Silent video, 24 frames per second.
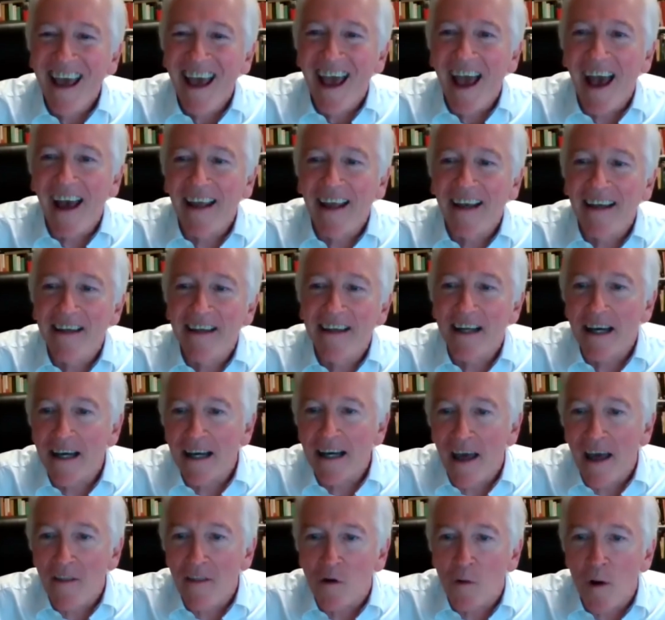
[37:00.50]
And
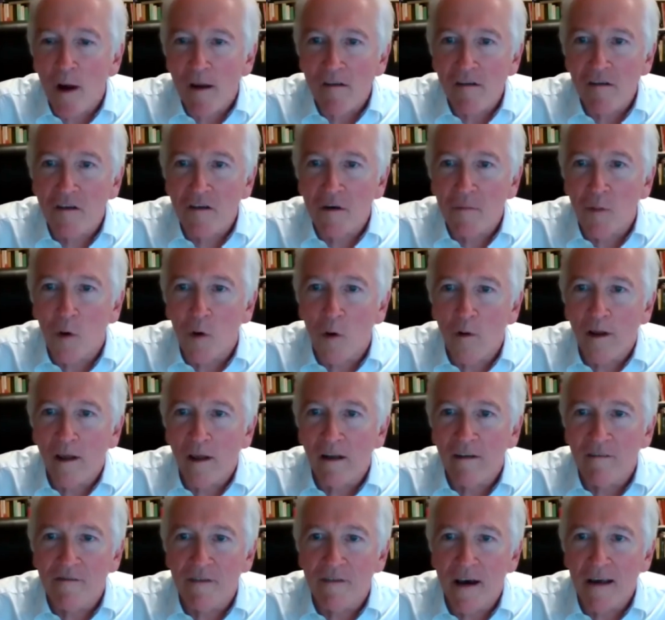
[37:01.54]
the questions are pouring
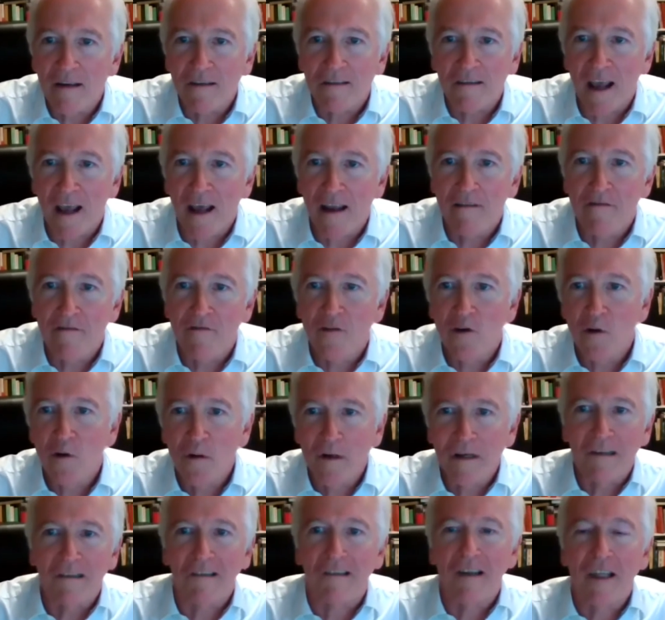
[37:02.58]
in fast and
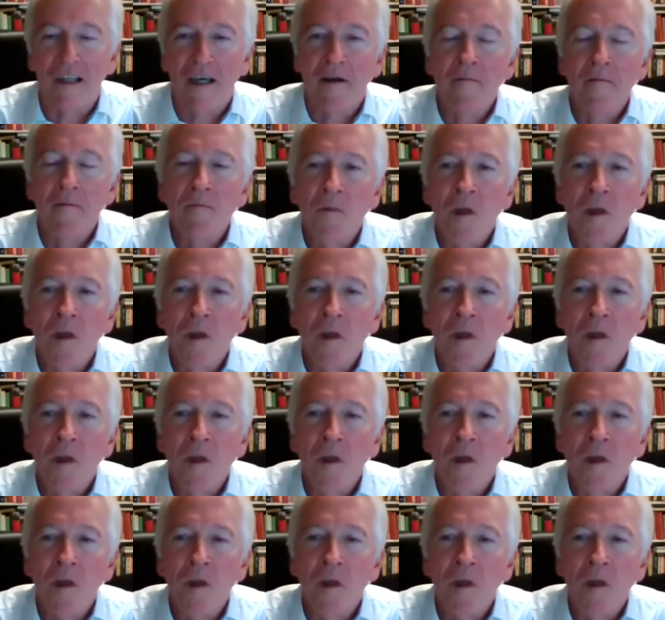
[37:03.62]
furiously.